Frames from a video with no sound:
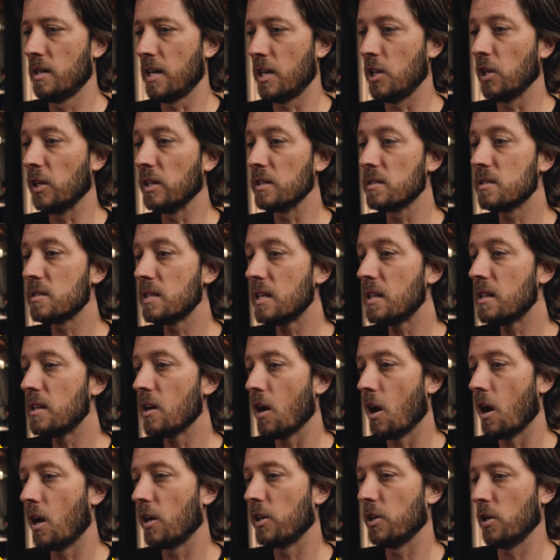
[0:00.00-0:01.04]
Now you can see the
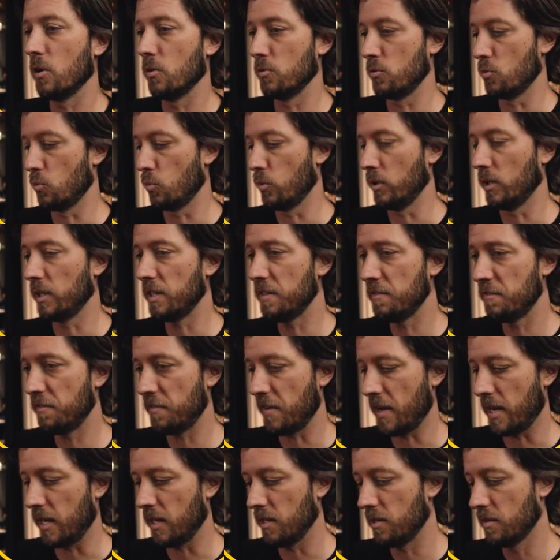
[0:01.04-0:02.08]
audio is really
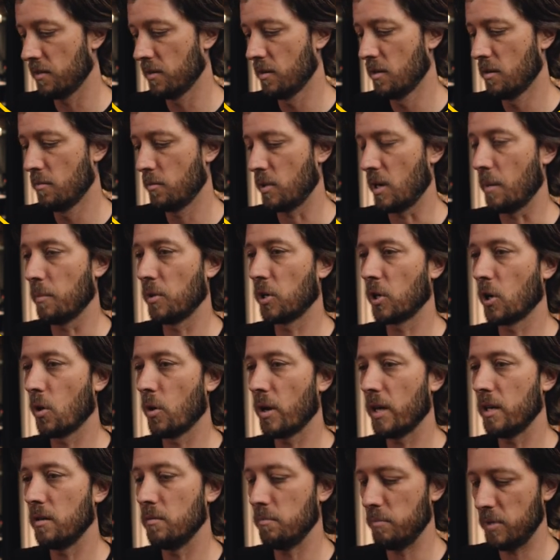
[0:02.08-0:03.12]
faint, but I'm going to go
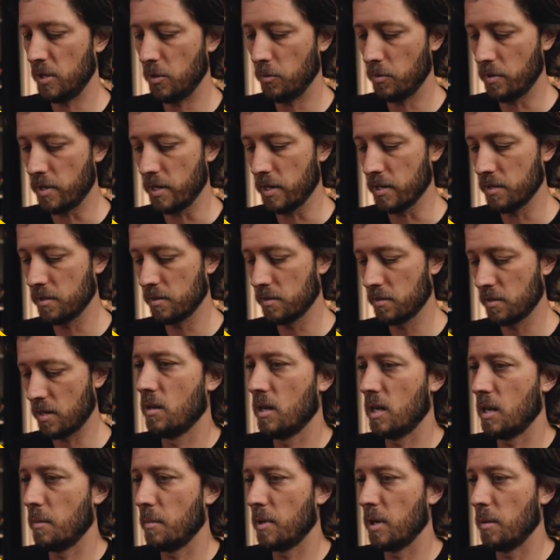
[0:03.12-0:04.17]
ahead and mute this,
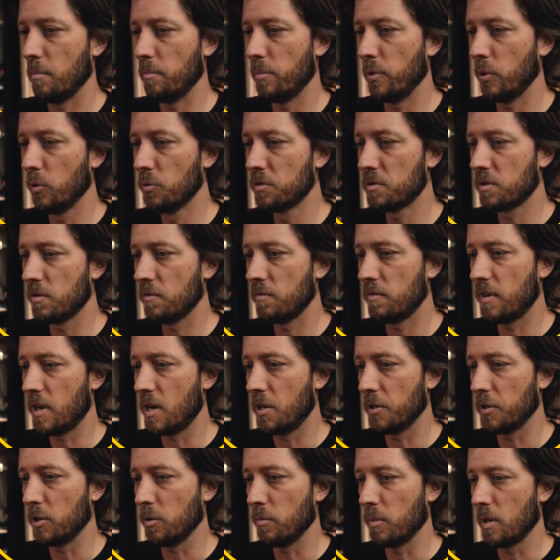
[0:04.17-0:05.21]
and I'm going to boost the
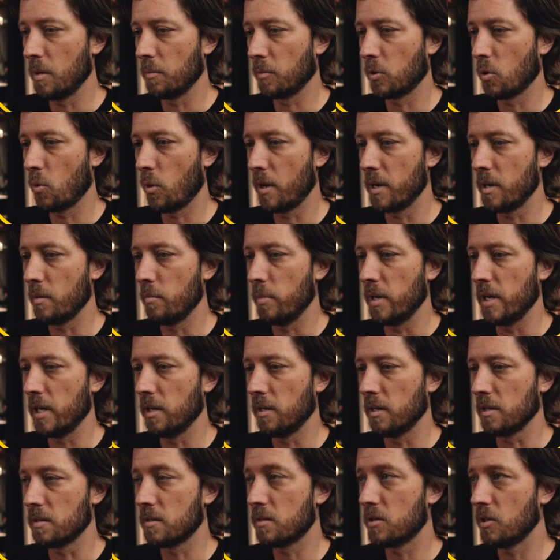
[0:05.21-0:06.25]
volume up quite a bit,
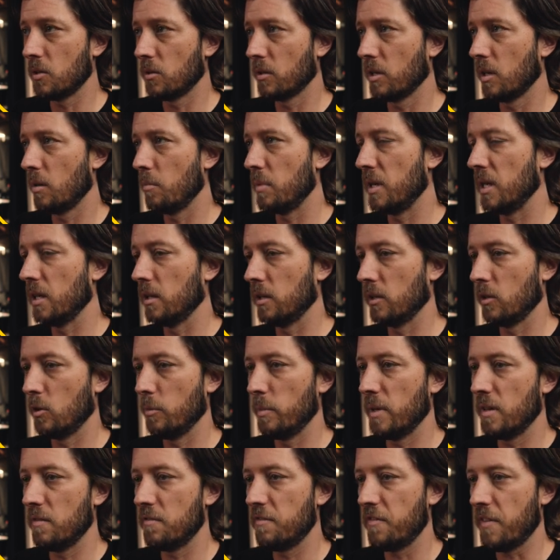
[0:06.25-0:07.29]
and it's still going to be a little
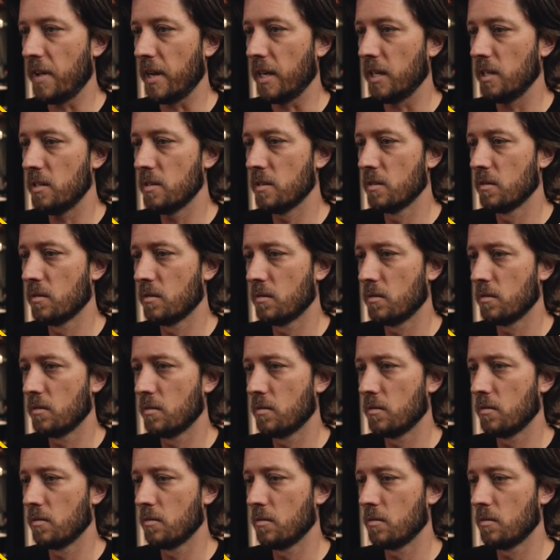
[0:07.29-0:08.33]
bit faint.
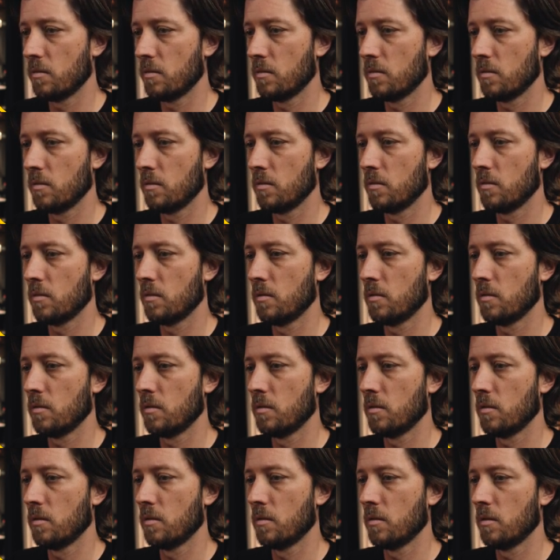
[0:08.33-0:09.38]

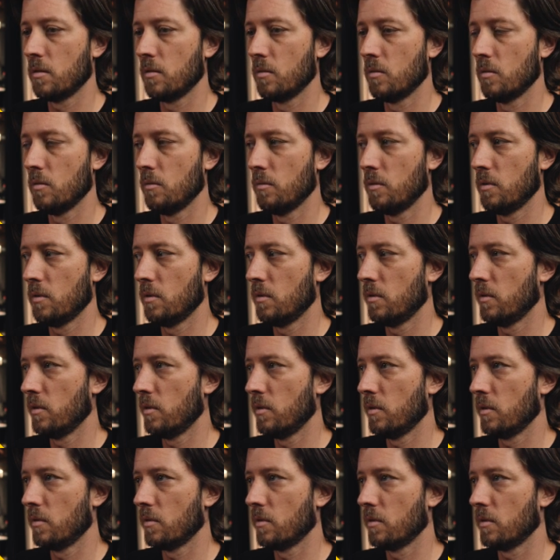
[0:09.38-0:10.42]
So what we're doing
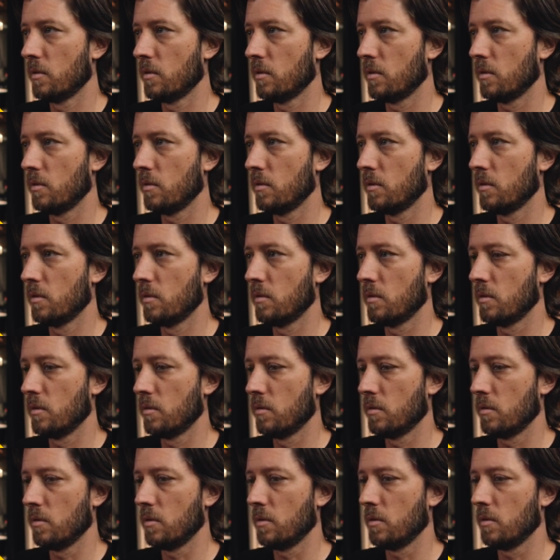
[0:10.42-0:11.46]
with this Eero Gateway
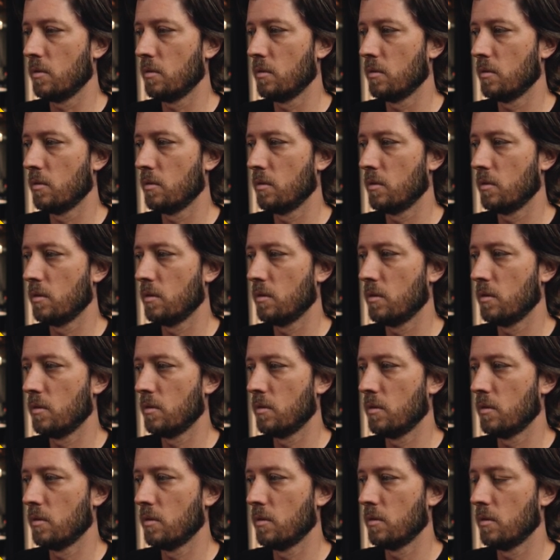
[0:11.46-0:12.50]
is we're installing
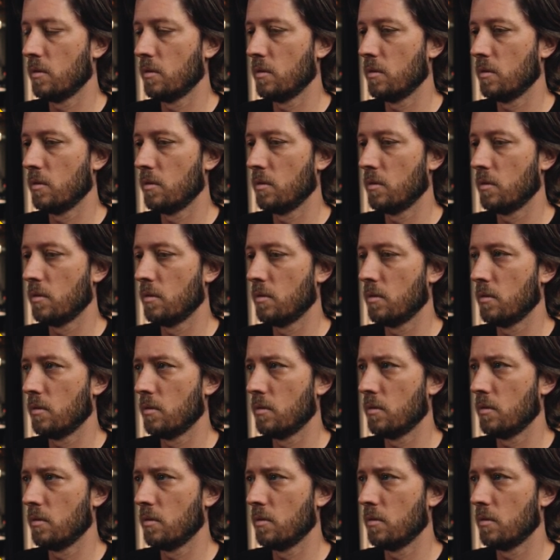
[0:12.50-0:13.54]
it over in my home
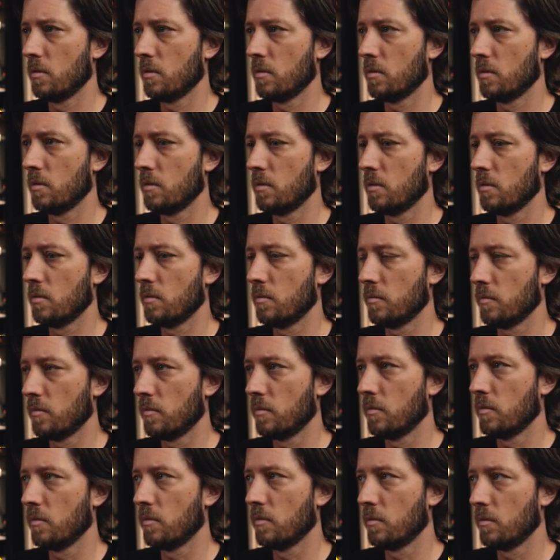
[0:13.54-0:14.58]
theater system so that I
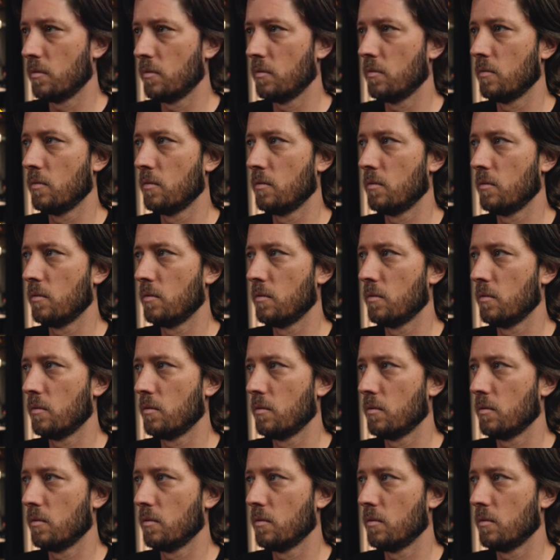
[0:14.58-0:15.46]
can directly connect